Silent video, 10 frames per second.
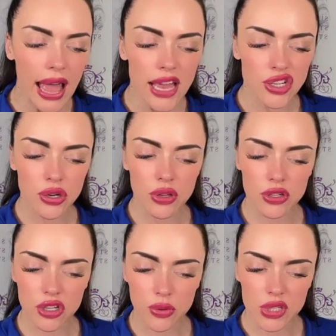the last show
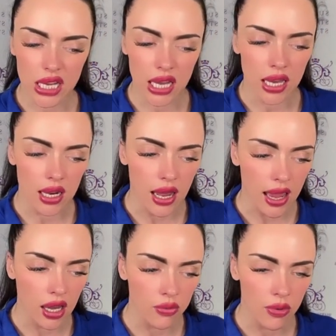that she was in,
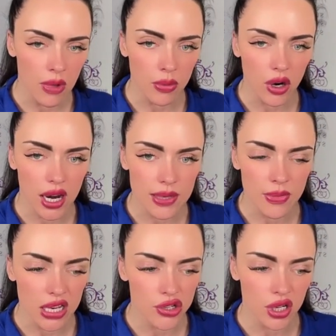I can remember I
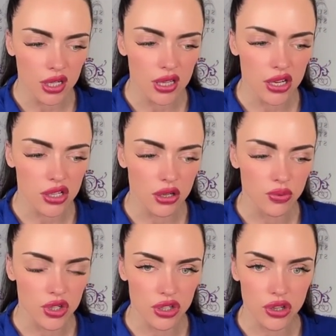mentioned that
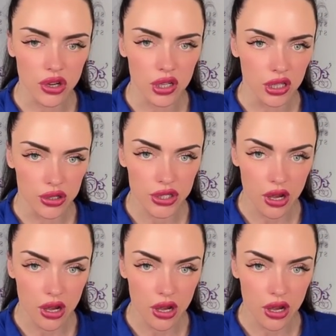she was just looking a little